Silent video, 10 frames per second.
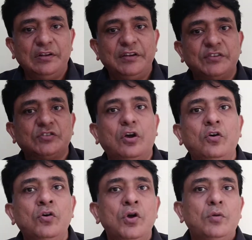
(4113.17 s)
Let us
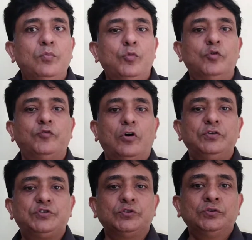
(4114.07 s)
now move
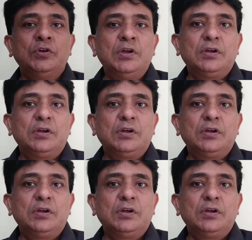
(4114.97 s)
on to